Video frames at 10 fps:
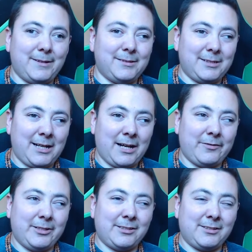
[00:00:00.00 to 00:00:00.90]
to have
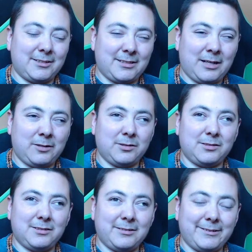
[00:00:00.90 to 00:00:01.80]
in the sixth
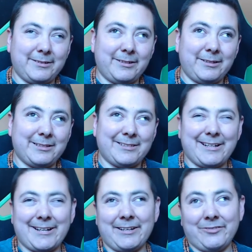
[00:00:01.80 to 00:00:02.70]
house, because they
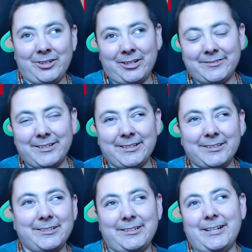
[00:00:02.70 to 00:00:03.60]
kind of offset
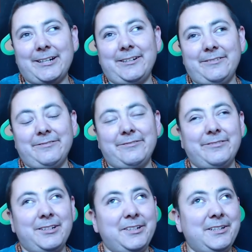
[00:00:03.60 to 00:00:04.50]
the negative
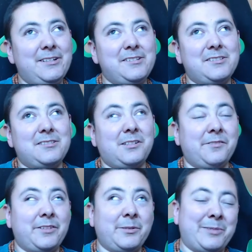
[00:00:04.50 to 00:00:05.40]

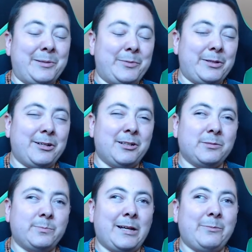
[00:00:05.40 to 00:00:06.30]
stuff that might be
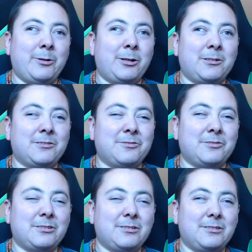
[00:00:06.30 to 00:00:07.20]
caused by Mars
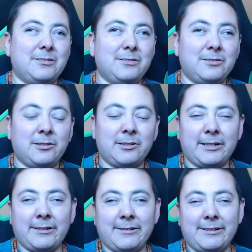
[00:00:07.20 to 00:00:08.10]
or
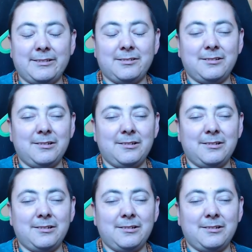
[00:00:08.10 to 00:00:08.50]
Aries.